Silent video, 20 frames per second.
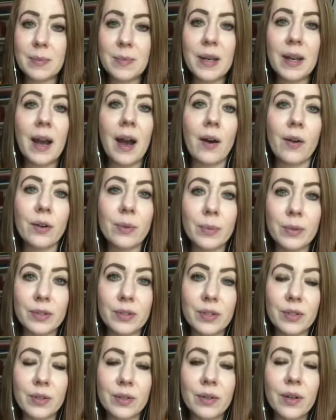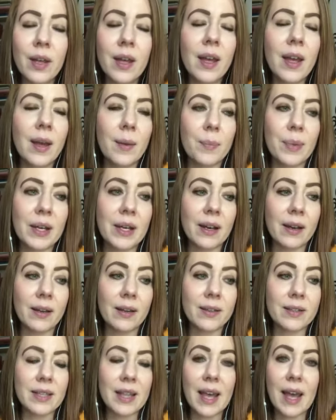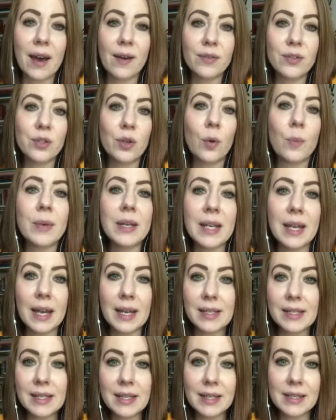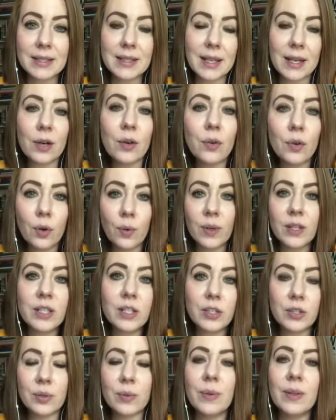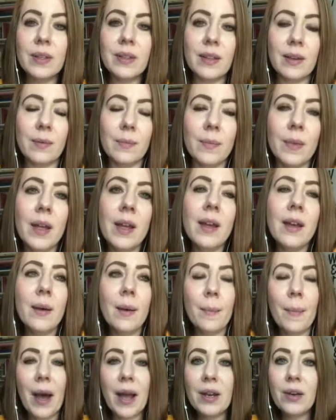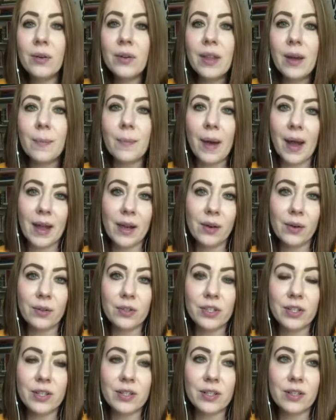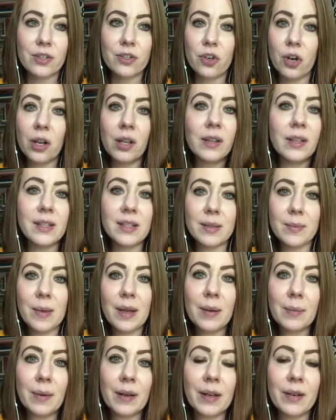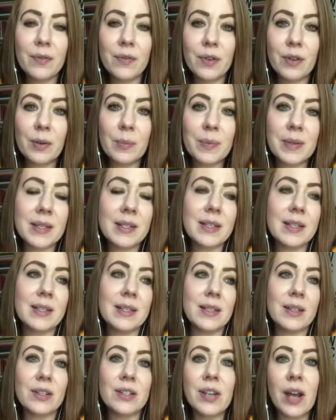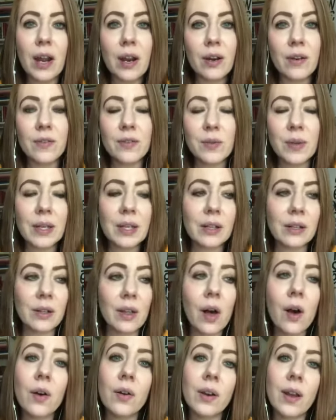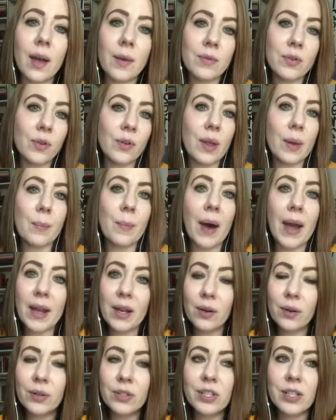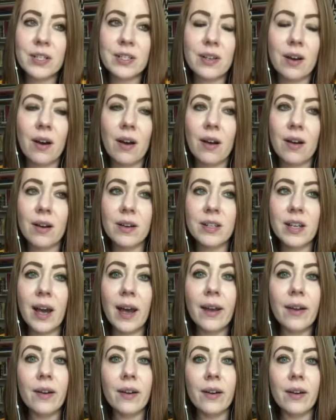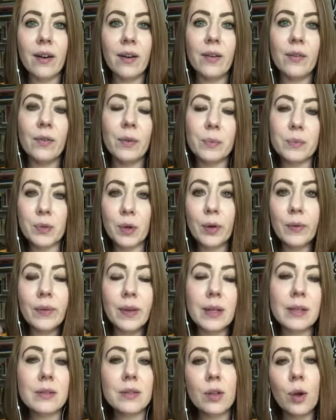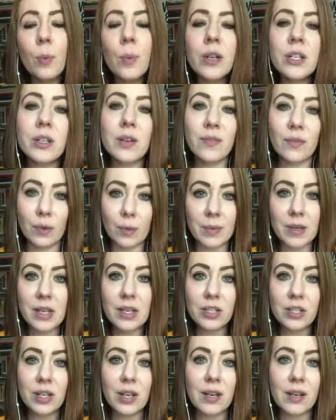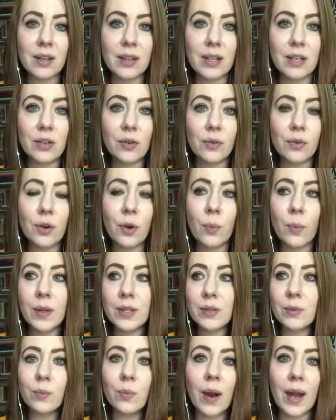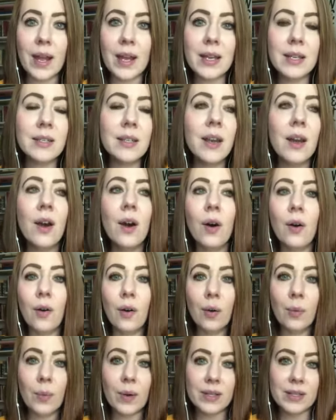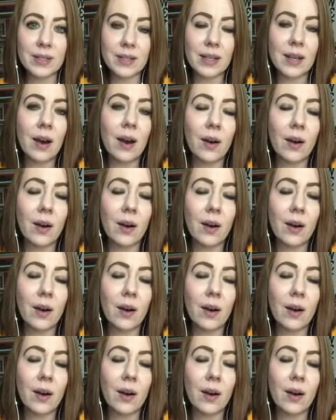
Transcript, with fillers: to be accountable to because they have so many ideas, they don't know what to do with them. I know that my coaches are struggling to make money for their business and they're tired of doing it alone. I know that my coaches are tired of absorbing so much information and they don't know what's right or what's